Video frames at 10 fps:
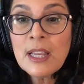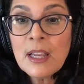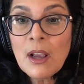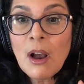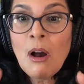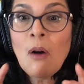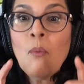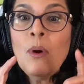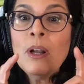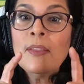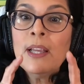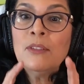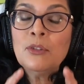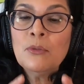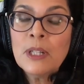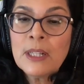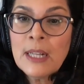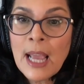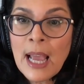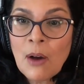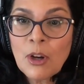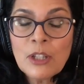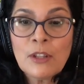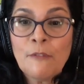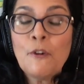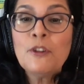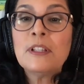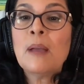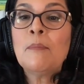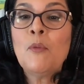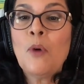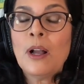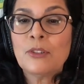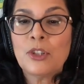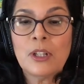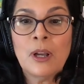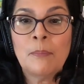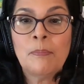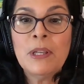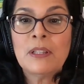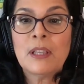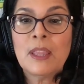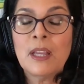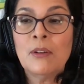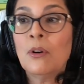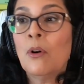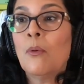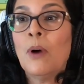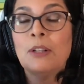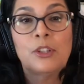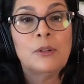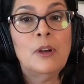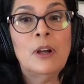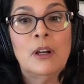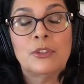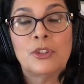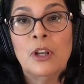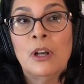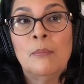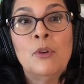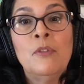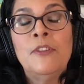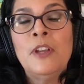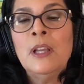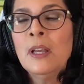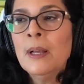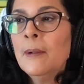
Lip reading: see what are they doing now? Because the first time you watch a piece of theater or watch a movie,